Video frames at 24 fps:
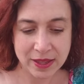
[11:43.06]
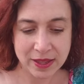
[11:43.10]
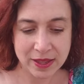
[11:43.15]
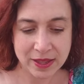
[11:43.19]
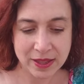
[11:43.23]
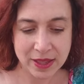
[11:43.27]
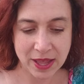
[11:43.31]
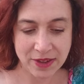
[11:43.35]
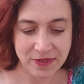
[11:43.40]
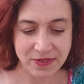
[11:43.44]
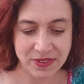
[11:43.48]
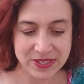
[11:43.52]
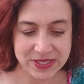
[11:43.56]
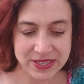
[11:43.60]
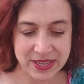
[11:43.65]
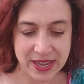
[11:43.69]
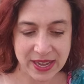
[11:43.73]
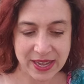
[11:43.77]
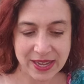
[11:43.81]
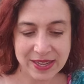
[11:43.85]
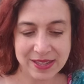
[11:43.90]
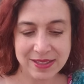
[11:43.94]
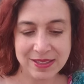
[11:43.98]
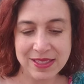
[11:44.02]

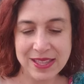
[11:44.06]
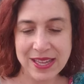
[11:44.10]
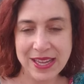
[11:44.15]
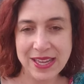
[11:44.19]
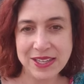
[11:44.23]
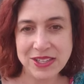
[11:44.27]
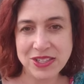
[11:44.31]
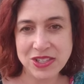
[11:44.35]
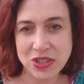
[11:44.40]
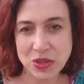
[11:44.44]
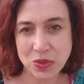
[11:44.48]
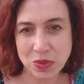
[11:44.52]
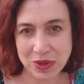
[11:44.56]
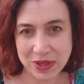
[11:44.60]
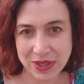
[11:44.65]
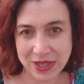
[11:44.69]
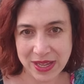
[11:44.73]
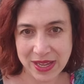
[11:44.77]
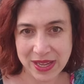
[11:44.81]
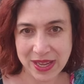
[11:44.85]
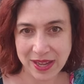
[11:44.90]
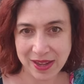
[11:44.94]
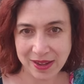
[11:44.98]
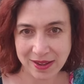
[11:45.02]
Glyphosate leads to a
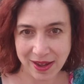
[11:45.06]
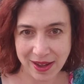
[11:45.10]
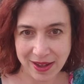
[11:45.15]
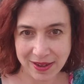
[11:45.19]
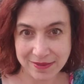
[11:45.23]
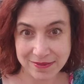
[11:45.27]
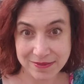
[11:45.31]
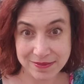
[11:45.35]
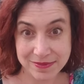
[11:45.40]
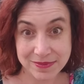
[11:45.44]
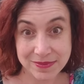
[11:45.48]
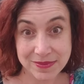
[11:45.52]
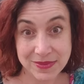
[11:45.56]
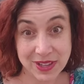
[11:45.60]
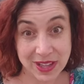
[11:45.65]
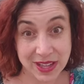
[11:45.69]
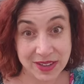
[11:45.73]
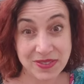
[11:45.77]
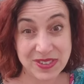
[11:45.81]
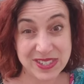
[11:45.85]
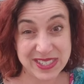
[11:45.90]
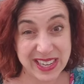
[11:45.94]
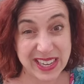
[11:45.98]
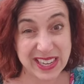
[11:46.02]
leaky gut.
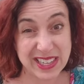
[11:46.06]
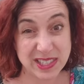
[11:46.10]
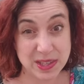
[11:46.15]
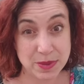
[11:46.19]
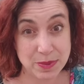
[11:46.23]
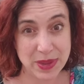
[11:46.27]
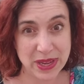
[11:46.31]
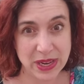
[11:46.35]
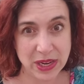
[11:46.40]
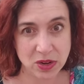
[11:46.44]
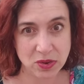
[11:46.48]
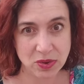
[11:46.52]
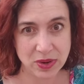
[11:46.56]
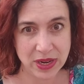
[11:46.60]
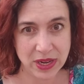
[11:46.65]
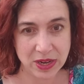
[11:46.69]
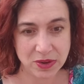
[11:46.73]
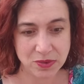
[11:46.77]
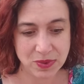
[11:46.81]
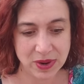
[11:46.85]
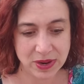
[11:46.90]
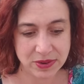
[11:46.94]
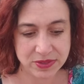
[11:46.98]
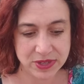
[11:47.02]
Glyphosate is the main ingredient
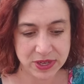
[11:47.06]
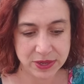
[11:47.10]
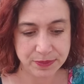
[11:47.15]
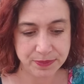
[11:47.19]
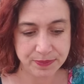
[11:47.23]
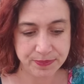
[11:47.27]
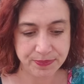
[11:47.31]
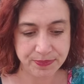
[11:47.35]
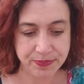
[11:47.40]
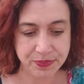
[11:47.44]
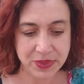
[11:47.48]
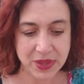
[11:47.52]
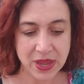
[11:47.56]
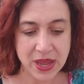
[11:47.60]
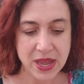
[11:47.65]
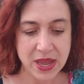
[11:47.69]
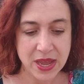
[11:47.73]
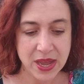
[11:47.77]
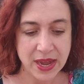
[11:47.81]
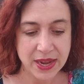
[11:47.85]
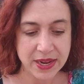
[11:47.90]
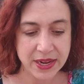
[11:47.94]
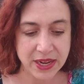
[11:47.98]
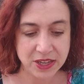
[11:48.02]
in Roundup,
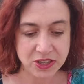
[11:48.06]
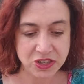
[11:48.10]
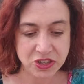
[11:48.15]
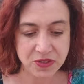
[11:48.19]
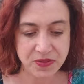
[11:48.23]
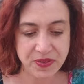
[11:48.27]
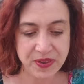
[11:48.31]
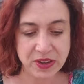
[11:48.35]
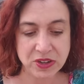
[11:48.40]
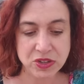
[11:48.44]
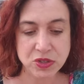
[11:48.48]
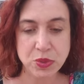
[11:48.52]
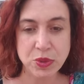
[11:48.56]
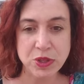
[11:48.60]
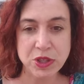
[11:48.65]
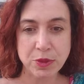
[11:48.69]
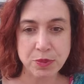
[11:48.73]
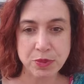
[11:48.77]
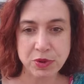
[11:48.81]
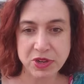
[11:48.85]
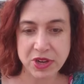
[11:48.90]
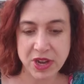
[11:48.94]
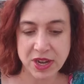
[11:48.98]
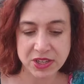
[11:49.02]
and interferes with the
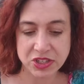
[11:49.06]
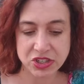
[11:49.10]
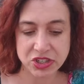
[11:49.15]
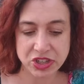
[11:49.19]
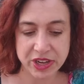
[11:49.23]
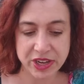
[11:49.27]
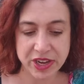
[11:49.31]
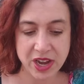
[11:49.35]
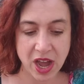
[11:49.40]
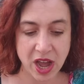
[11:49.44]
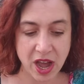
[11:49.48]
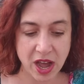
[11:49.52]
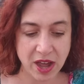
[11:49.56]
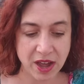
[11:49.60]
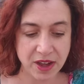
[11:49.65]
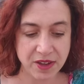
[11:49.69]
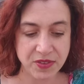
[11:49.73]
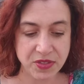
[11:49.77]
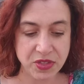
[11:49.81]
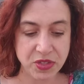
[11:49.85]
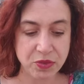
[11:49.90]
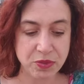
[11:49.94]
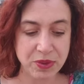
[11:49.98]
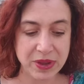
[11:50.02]
production
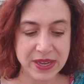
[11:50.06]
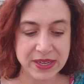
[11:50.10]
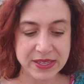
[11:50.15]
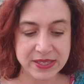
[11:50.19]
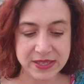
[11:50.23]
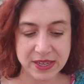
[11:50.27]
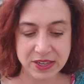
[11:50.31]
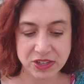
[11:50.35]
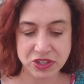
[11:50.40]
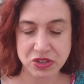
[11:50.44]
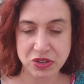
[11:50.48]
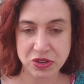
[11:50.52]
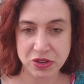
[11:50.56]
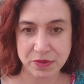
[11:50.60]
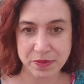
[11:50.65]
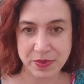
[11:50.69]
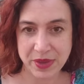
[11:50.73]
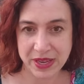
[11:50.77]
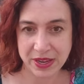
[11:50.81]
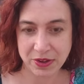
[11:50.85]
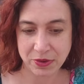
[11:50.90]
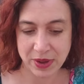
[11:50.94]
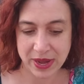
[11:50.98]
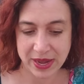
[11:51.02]
of 3 essential
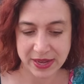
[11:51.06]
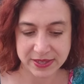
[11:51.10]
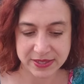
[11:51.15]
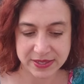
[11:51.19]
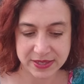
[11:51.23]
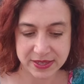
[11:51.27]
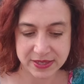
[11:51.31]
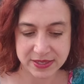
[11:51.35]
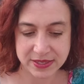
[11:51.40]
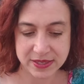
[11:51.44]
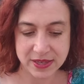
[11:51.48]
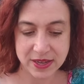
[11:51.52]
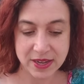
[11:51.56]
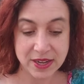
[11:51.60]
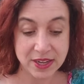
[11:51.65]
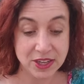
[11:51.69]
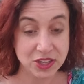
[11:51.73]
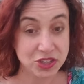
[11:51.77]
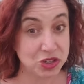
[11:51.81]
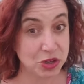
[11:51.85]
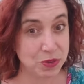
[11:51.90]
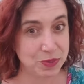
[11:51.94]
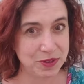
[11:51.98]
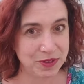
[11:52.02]
amino acids.
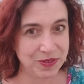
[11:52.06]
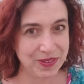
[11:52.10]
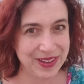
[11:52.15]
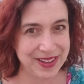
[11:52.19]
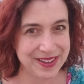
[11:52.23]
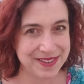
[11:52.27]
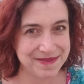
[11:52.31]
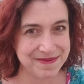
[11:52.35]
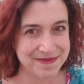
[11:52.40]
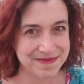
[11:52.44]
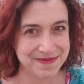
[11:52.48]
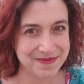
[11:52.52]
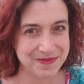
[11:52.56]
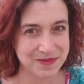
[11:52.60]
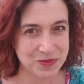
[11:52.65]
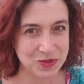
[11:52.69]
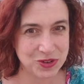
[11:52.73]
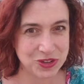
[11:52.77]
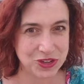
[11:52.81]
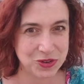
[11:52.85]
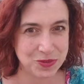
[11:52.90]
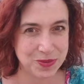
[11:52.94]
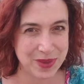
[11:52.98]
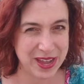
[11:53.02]
Tryptophan,
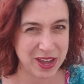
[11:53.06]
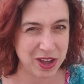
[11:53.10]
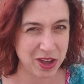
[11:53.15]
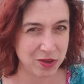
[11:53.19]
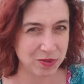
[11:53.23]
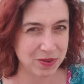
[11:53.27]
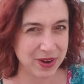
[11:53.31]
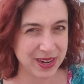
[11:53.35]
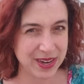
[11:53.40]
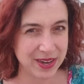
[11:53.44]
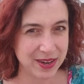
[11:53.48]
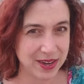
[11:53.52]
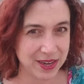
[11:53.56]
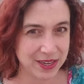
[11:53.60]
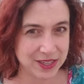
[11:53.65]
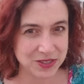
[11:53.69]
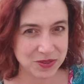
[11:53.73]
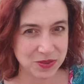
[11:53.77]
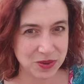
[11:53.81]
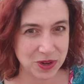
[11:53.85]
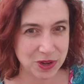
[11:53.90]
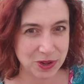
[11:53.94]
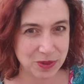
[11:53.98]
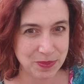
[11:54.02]
which you may all recognize
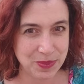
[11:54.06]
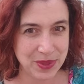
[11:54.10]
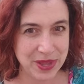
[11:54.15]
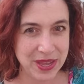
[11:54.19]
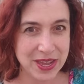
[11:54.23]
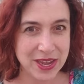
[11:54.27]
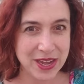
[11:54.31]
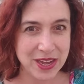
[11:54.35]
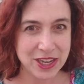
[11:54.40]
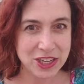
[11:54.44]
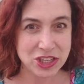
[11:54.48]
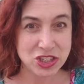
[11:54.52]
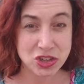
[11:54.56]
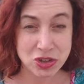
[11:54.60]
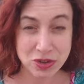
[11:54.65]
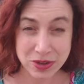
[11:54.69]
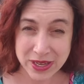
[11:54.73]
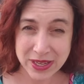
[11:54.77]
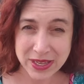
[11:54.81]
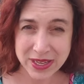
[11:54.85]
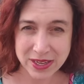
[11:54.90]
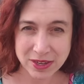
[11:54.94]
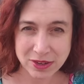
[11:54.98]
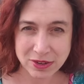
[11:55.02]
from
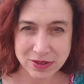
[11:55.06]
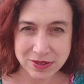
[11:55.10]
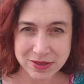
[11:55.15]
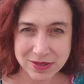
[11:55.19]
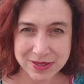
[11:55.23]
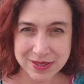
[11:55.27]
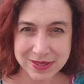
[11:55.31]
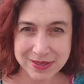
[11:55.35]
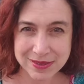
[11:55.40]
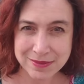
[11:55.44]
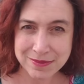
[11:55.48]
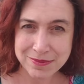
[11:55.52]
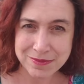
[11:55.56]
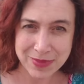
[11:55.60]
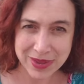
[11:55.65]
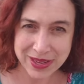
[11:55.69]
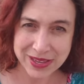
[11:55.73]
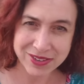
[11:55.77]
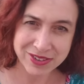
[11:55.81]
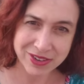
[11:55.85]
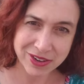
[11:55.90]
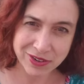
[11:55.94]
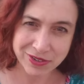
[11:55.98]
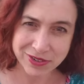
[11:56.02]
turkey dinners,
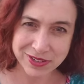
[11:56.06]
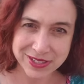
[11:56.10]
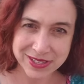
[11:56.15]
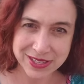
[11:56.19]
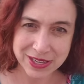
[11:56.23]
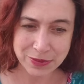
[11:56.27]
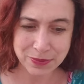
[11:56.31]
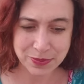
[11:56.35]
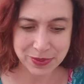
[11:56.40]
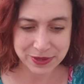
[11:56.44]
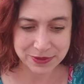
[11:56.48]
makes you go to sleep.